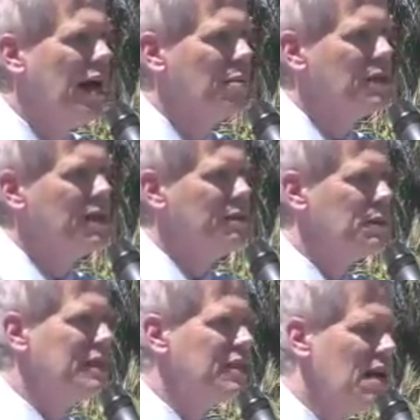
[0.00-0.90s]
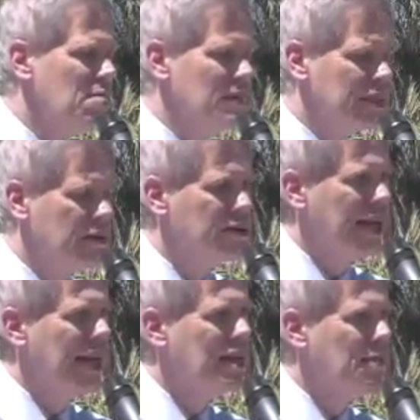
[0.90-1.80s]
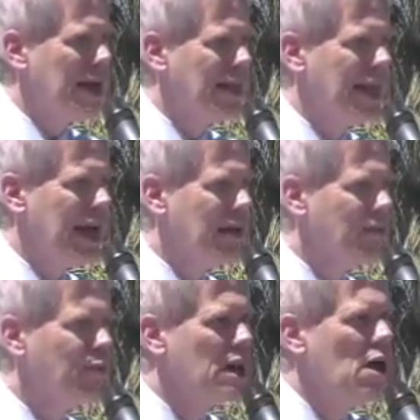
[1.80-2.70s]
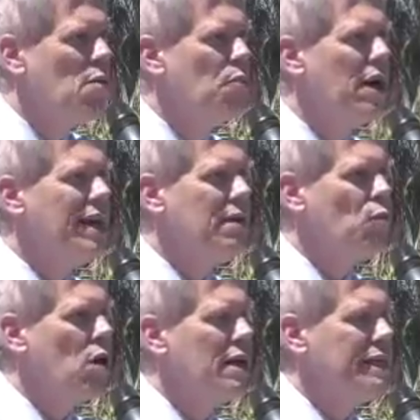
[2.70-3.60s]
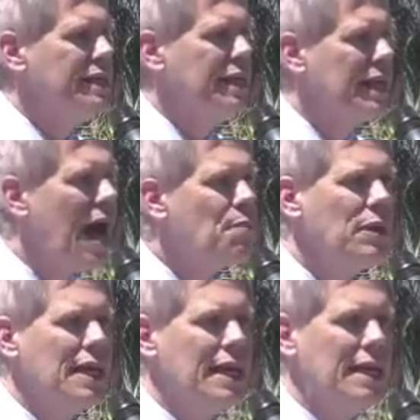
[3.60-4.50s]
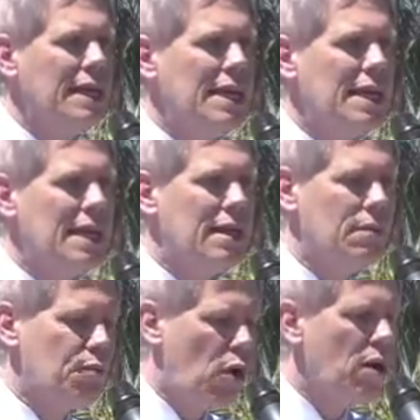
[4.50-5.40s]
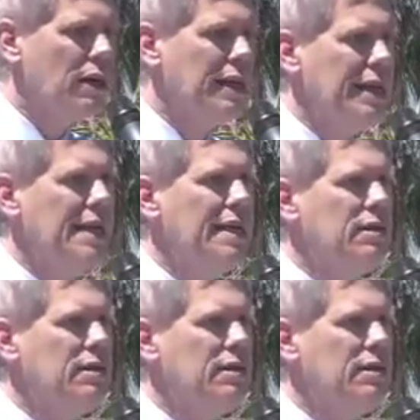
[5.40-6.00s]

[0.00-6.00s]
So there's been some misunderstanding about that, but it was adopted partly